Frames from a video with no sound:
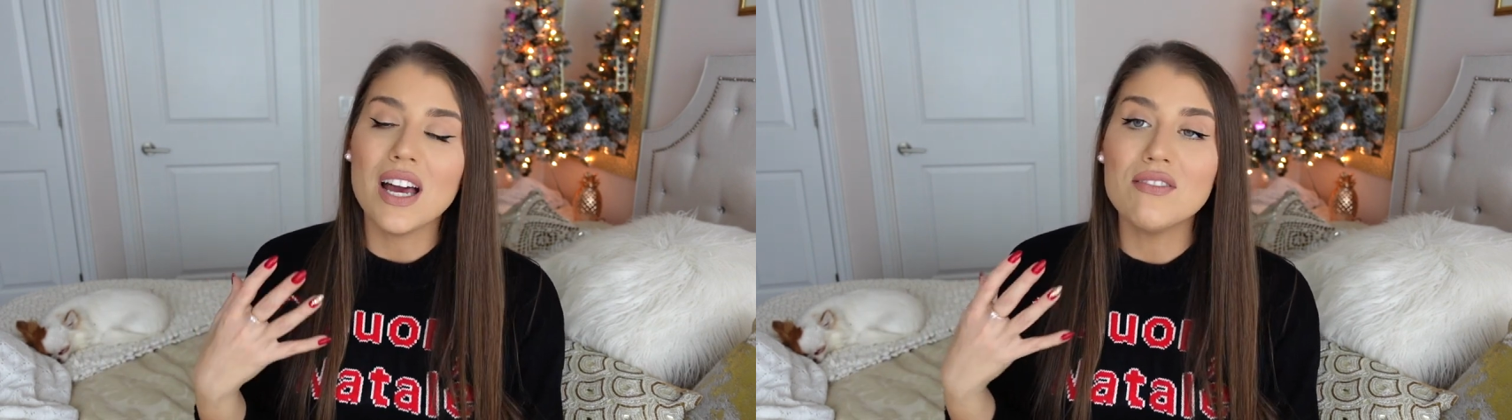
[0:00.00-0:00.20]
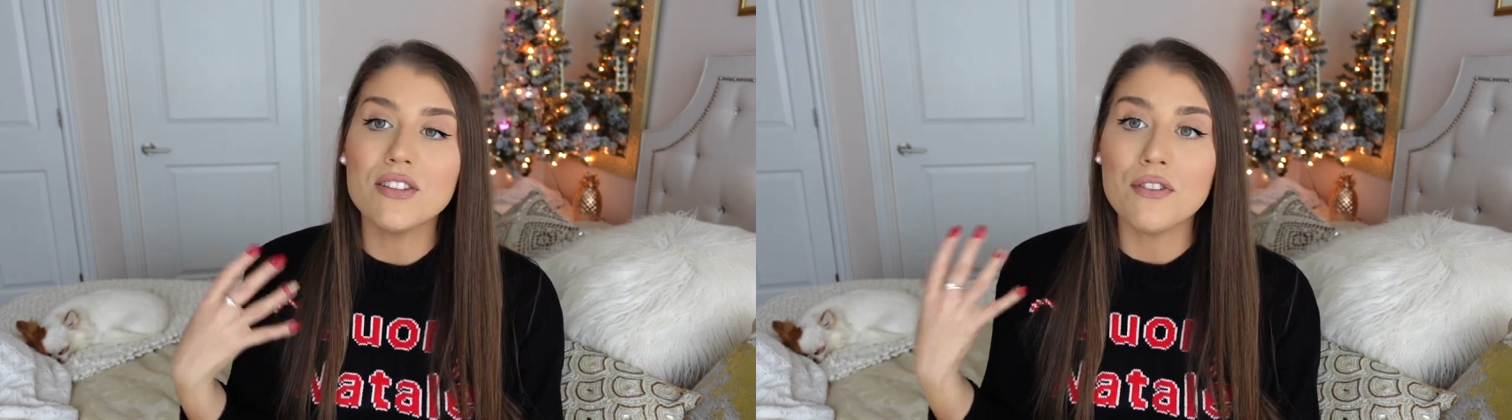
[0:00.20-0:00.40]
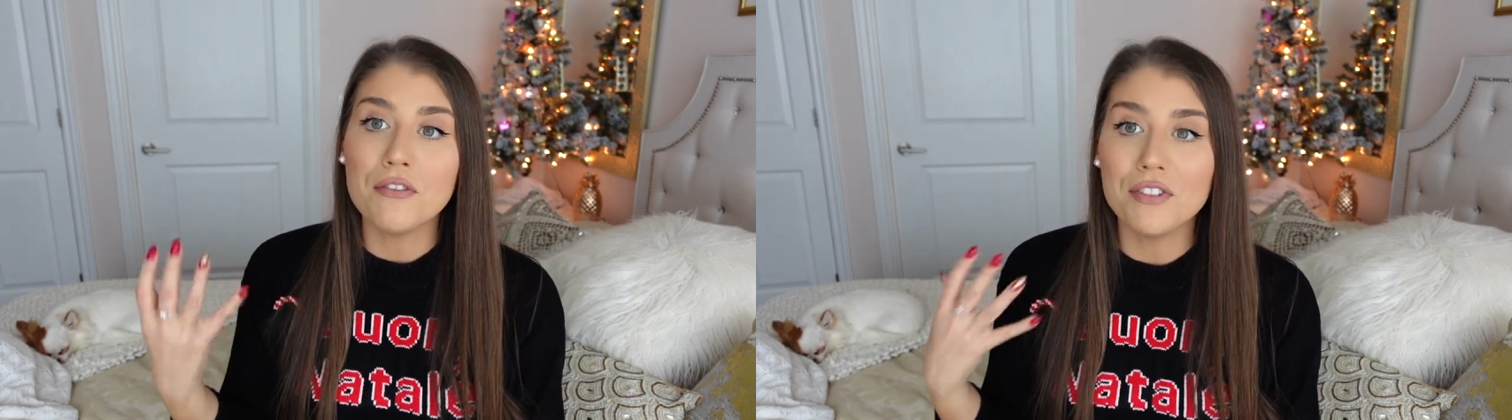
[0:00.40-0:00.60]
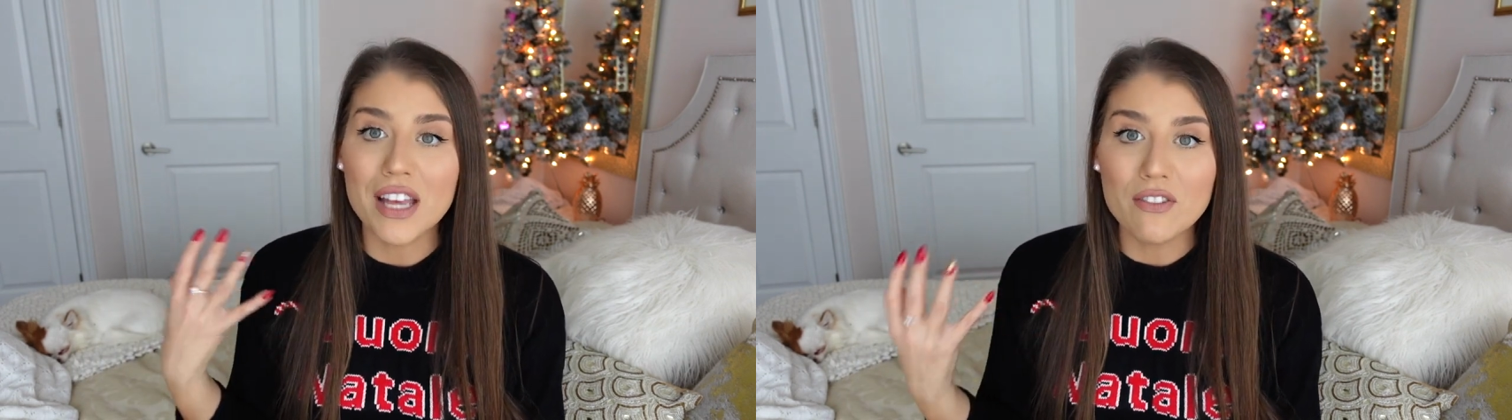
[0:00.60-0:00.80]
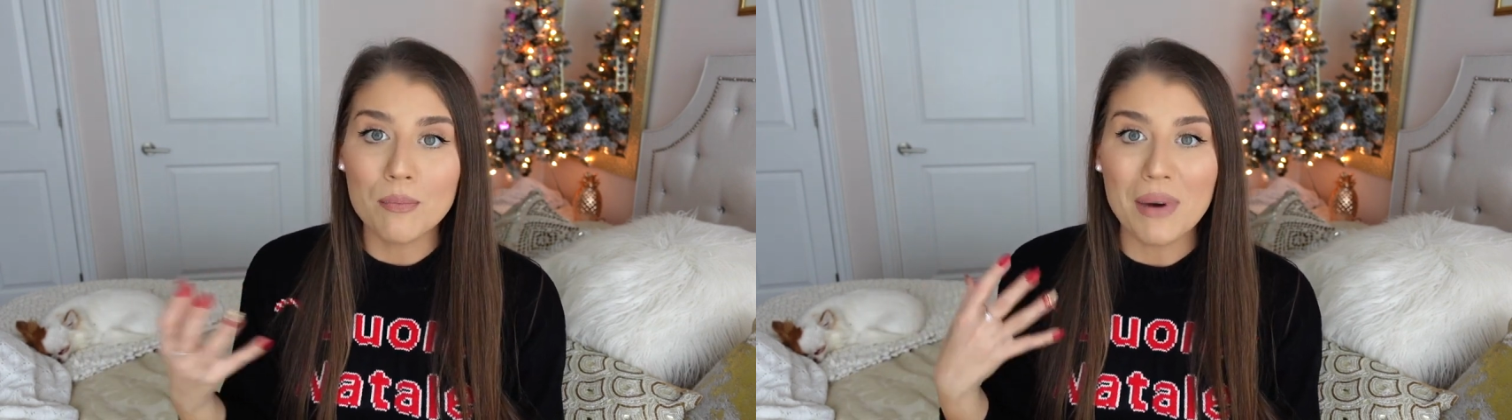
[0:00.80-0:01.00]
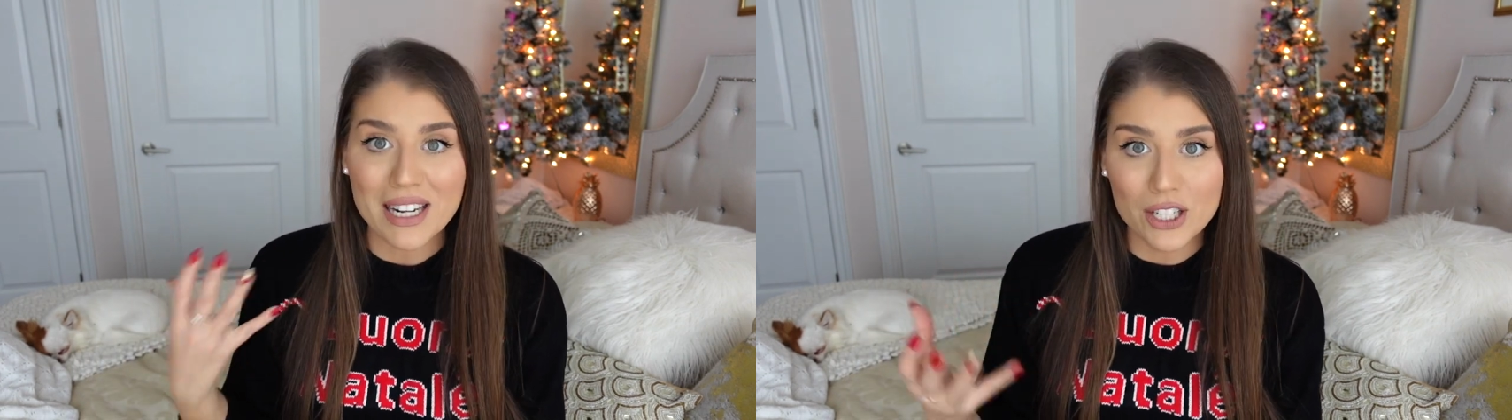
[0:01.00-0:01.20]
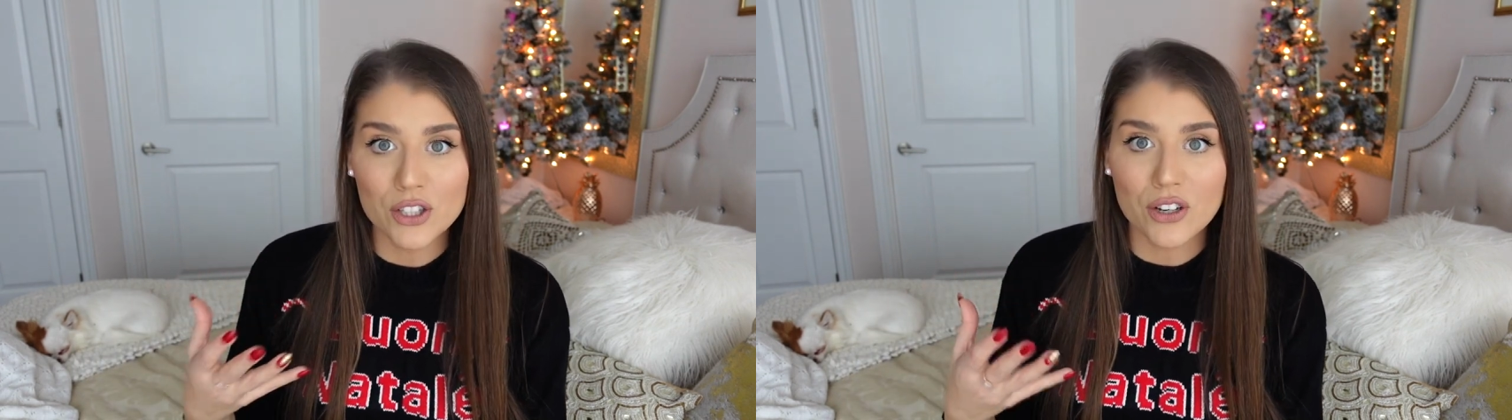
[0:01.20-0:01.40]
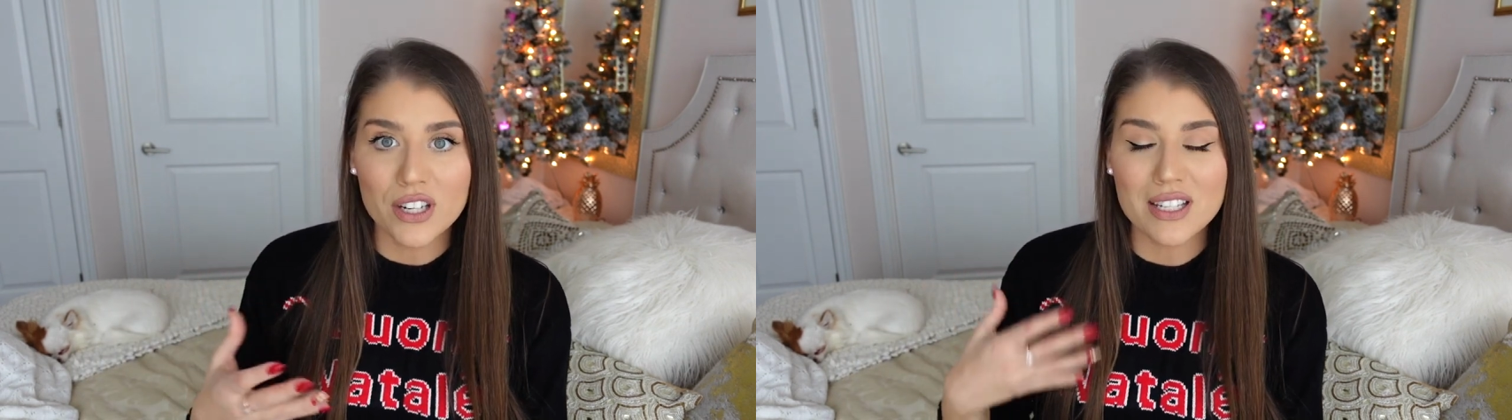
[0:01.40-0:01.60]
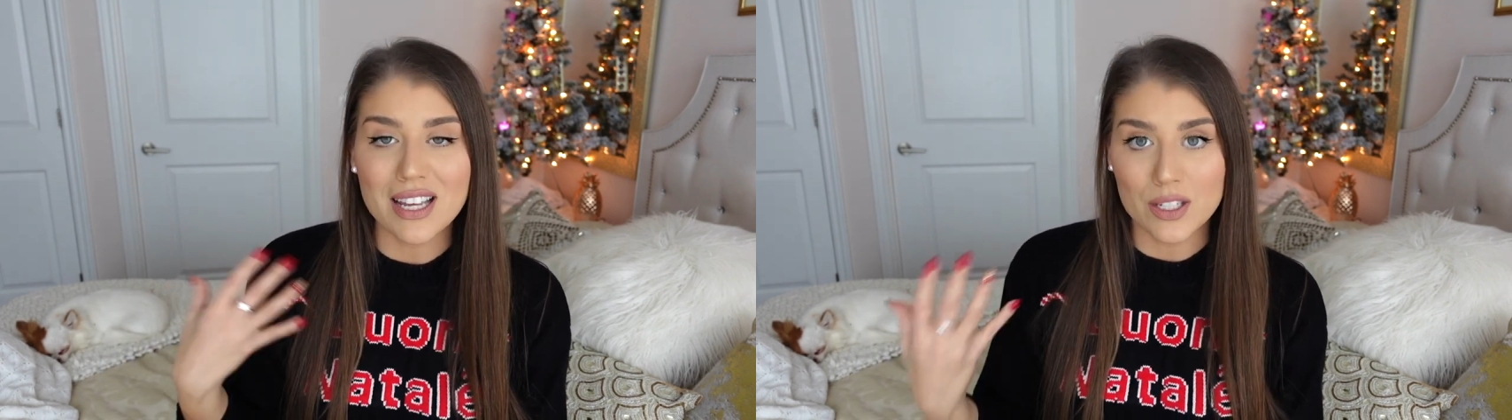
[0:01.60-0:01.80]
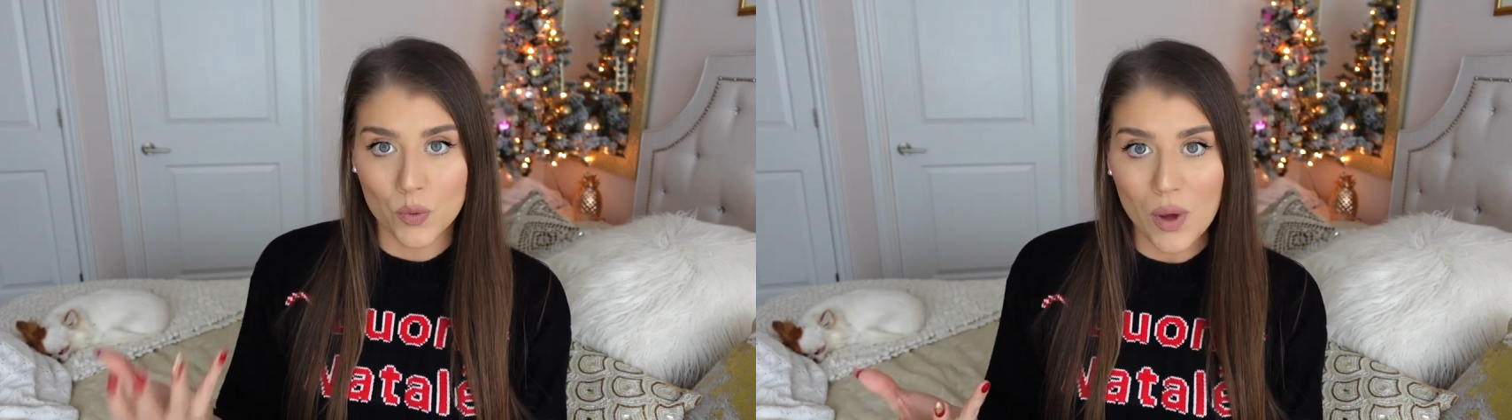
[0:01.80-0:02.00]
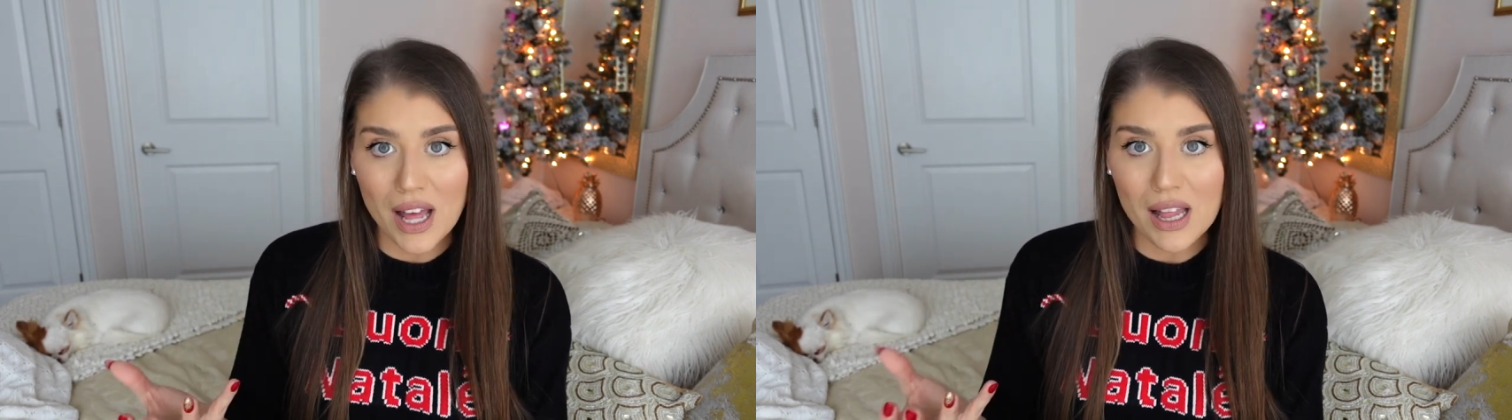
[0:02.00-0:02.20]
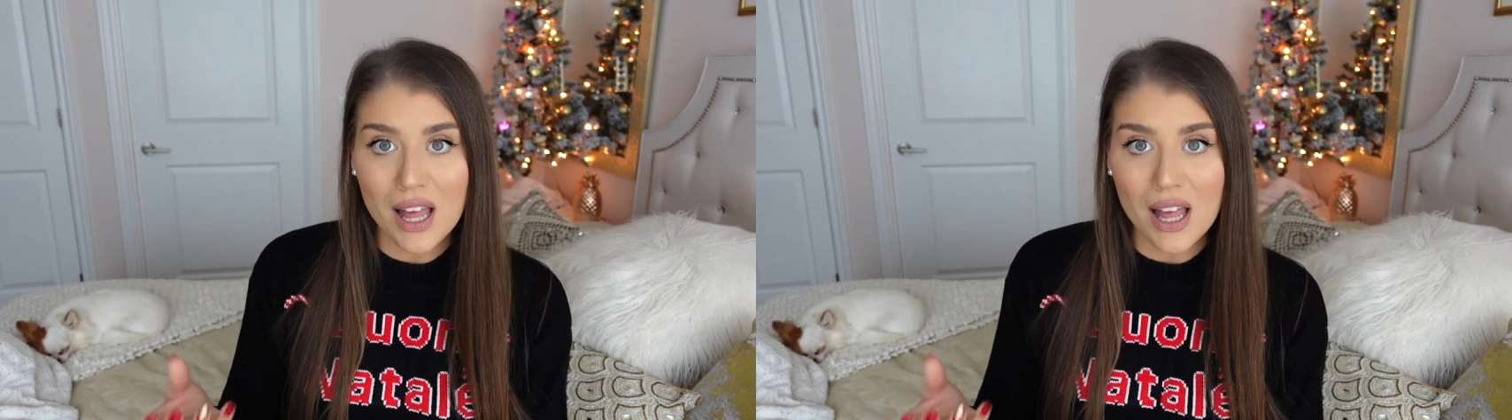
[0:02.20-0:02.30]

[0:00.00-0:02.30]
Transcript: have different flavor panettones as well.